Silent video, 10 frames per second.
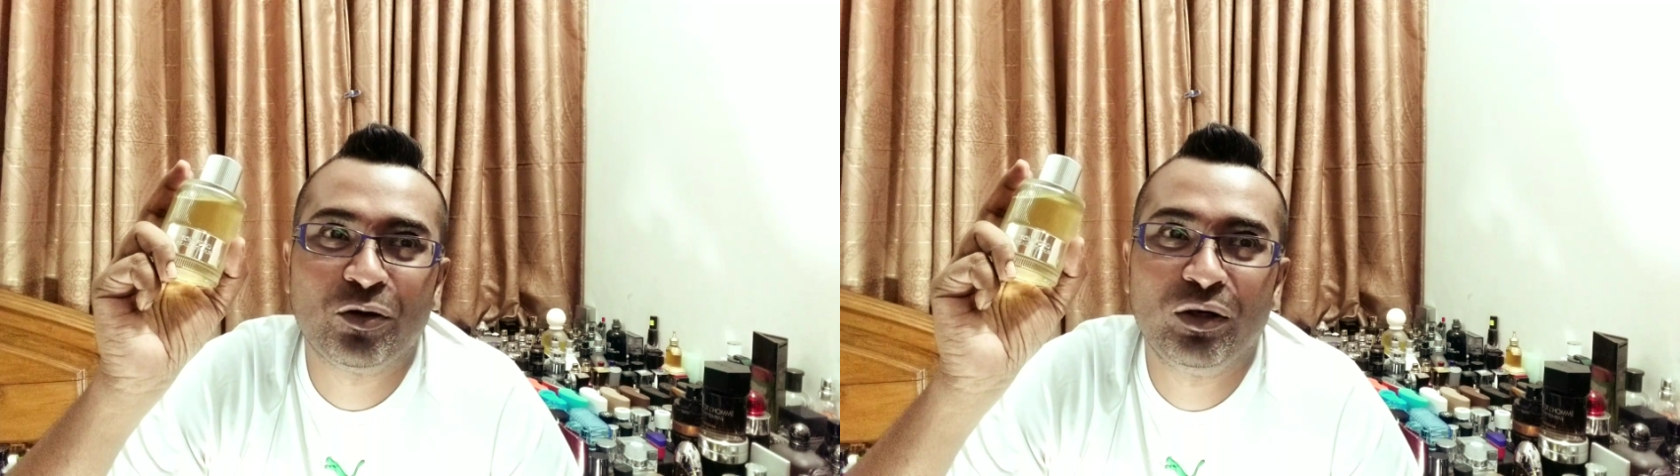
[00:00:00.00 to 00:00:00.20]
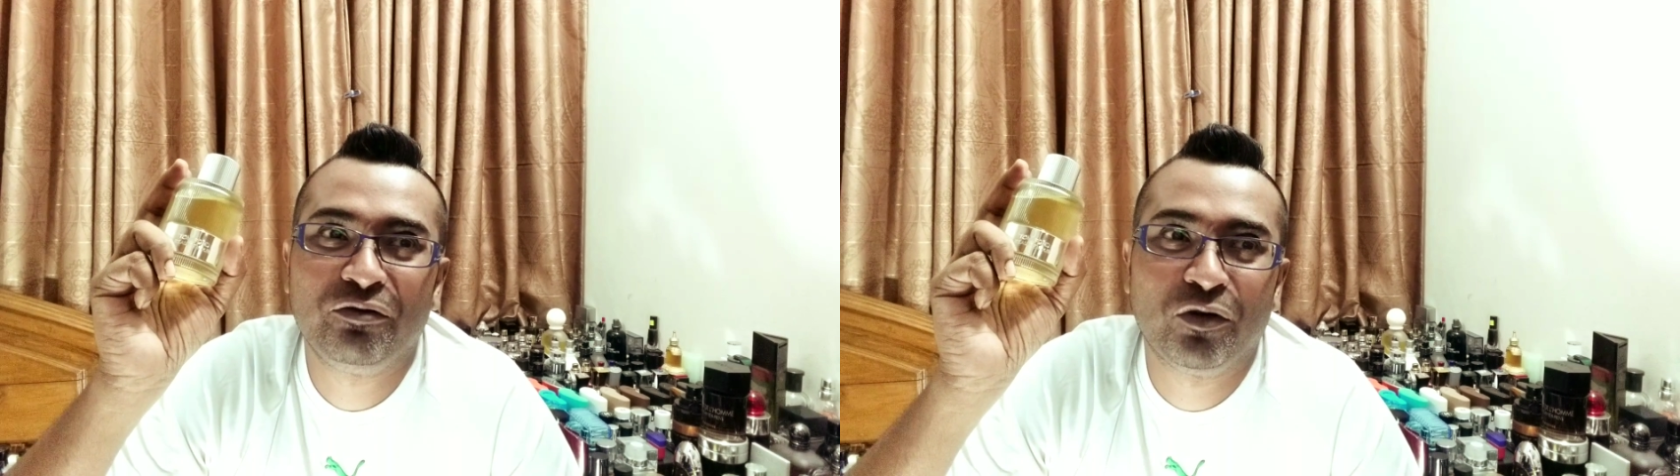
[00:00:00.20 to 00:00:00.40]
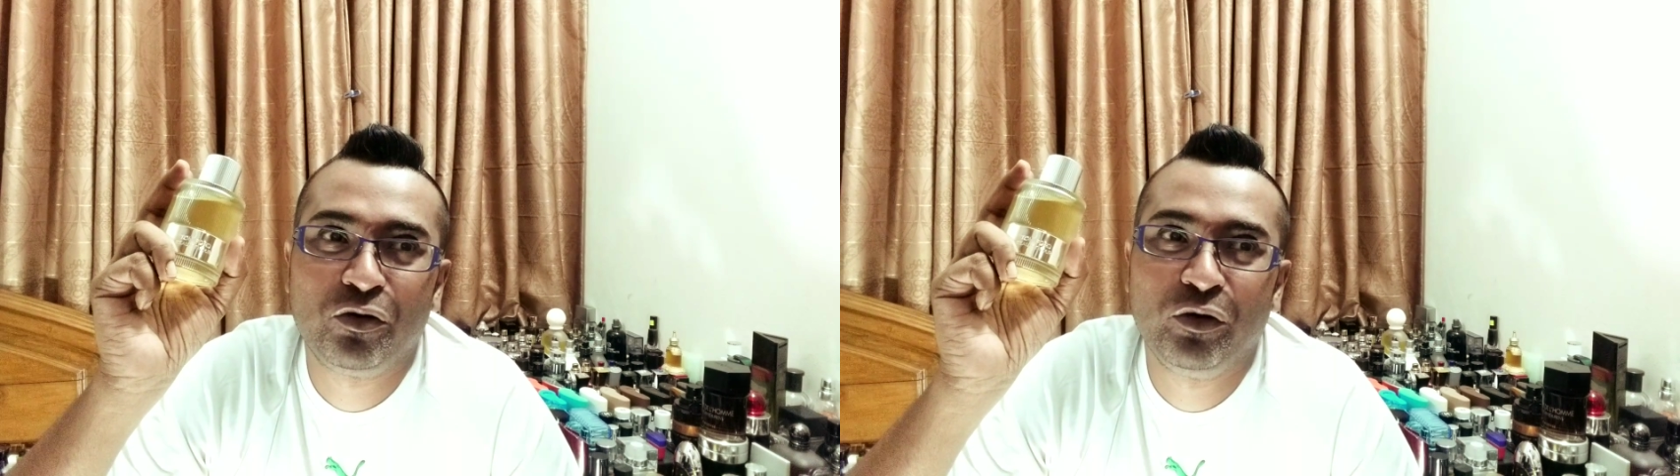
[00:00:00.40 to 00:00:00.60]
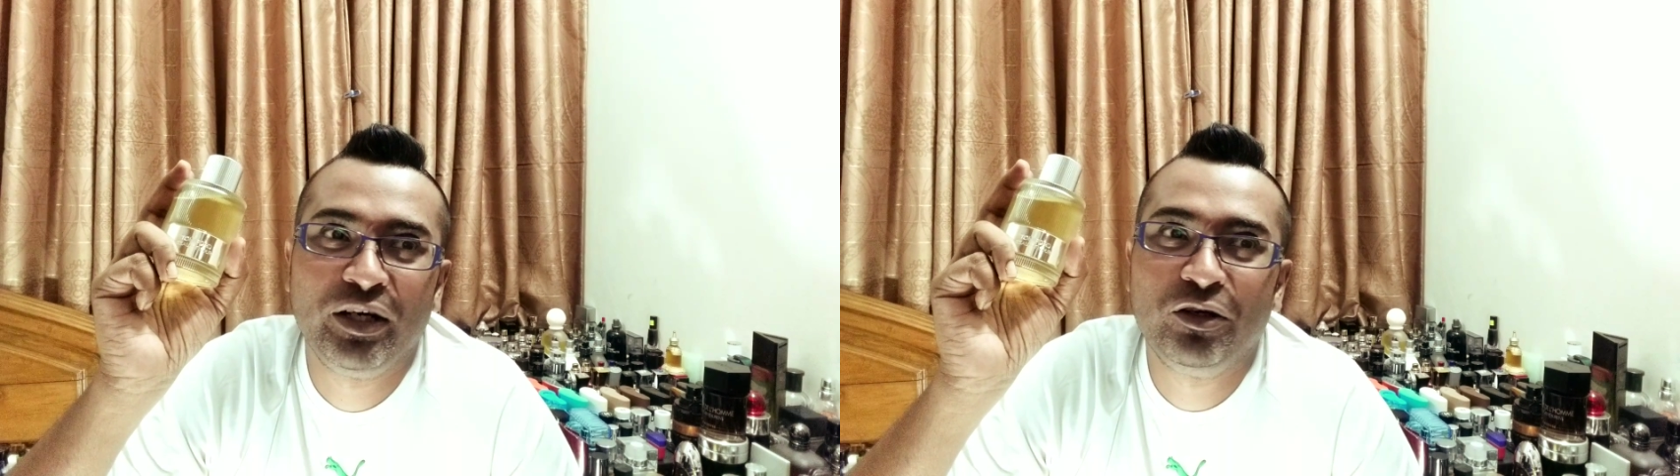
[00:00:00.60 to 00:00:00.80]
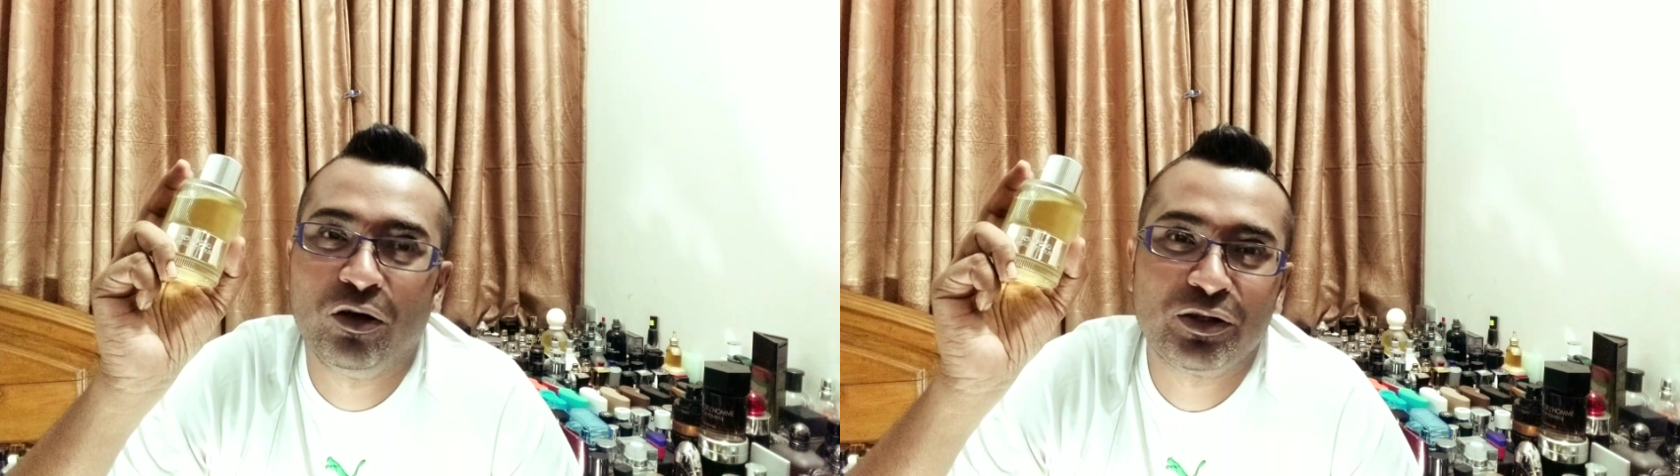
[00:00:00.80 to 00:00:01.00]
sold it for
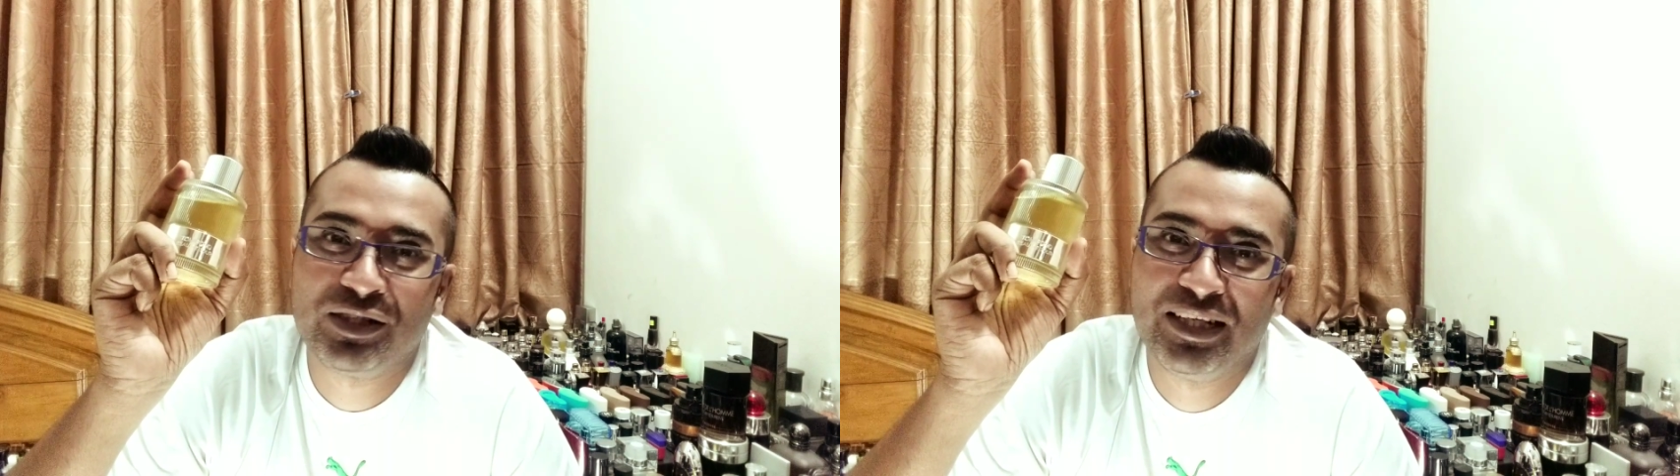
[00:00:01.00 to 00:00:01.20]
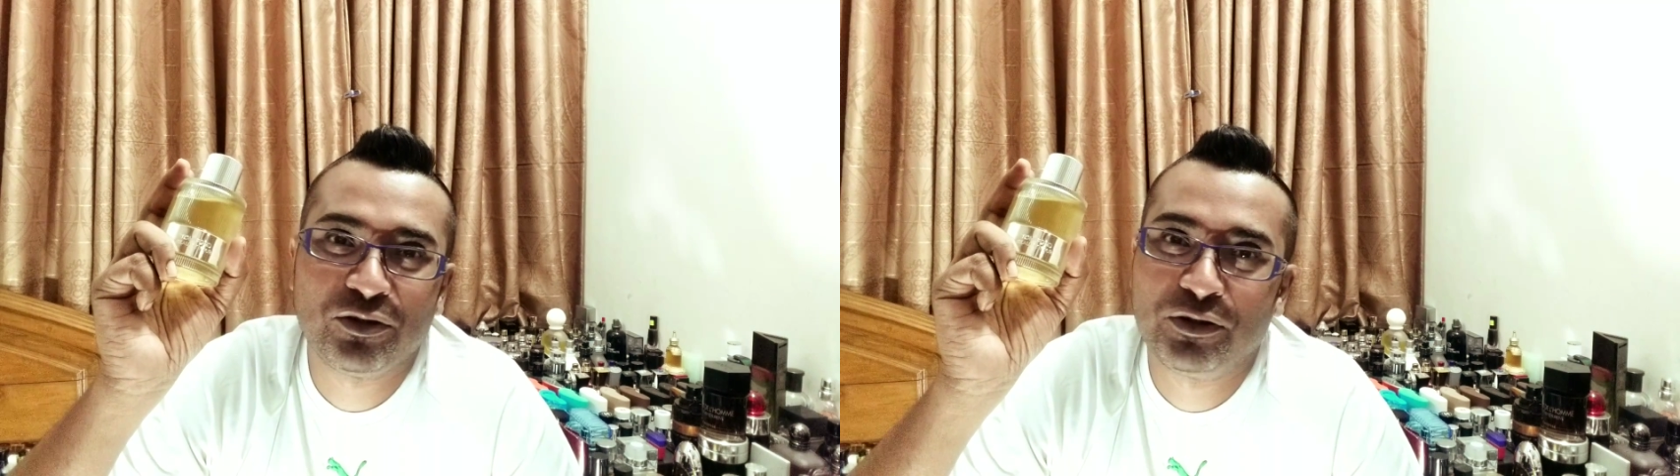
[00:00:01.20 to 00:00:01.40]
$20 less or